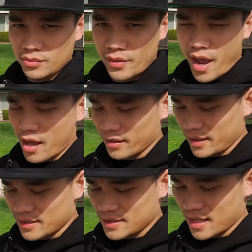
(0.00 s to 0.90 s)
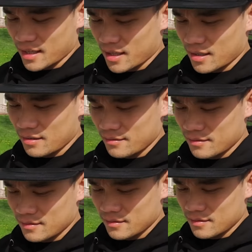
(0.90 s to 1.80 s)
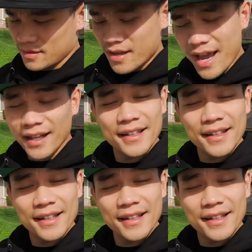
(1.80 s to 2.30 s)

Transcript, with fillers: Reality is setting in. Hey,